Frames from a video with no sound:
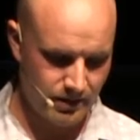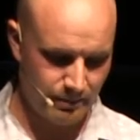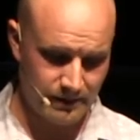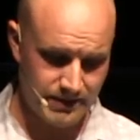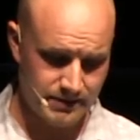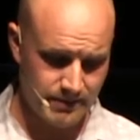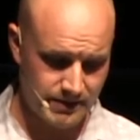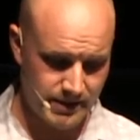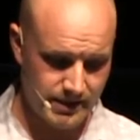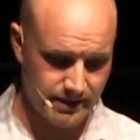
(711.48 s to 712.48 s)
It pleased them
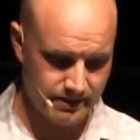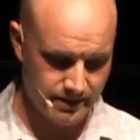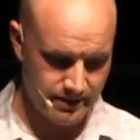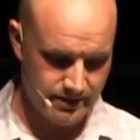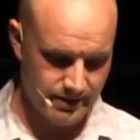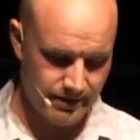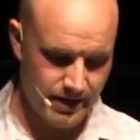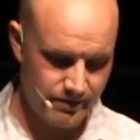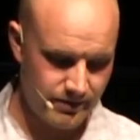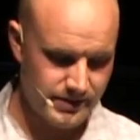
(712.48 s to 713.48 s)
indeed, and
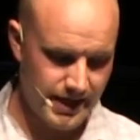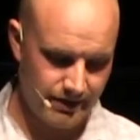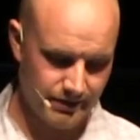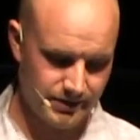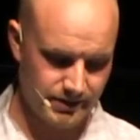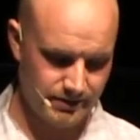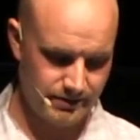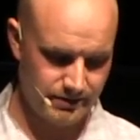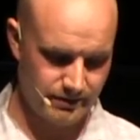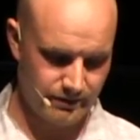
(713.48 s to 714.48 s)
they are their debtors.
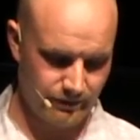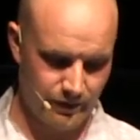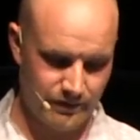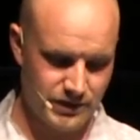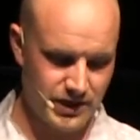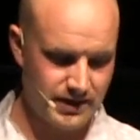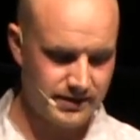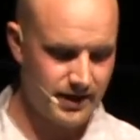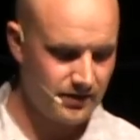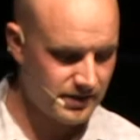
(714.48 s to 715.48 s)
For if the
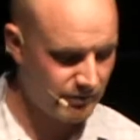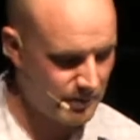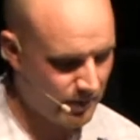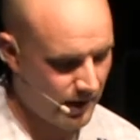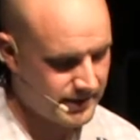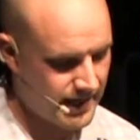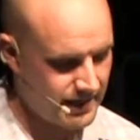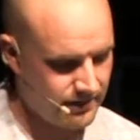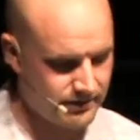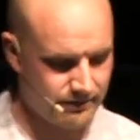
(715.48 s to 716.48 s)
Gentiles have been
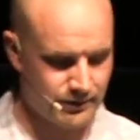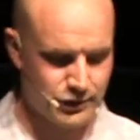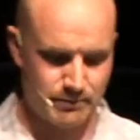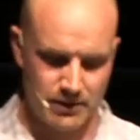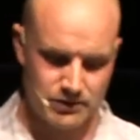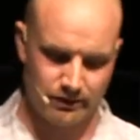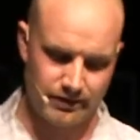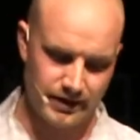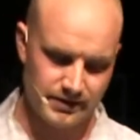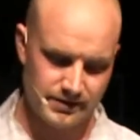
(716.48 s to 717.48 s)
partakers of their spiritual
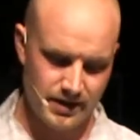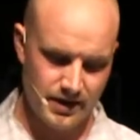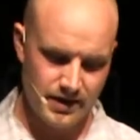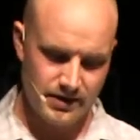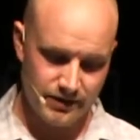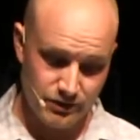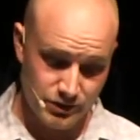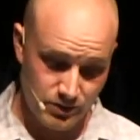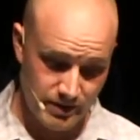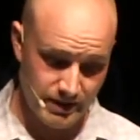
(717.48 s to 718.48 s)
things, their
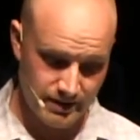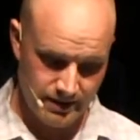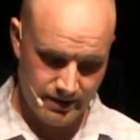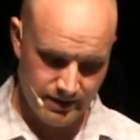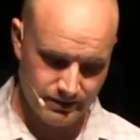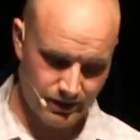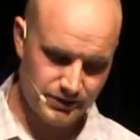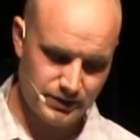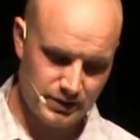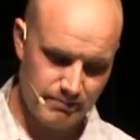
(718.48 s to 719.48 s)
duty is
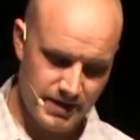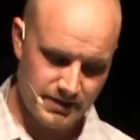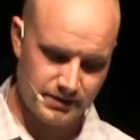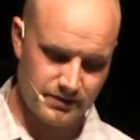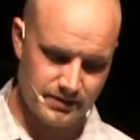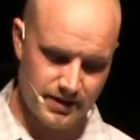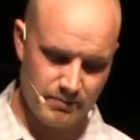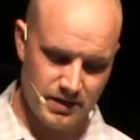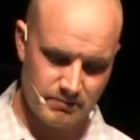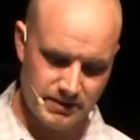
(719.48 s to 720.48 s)
also to minister to
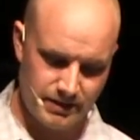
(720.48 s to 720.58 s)
them in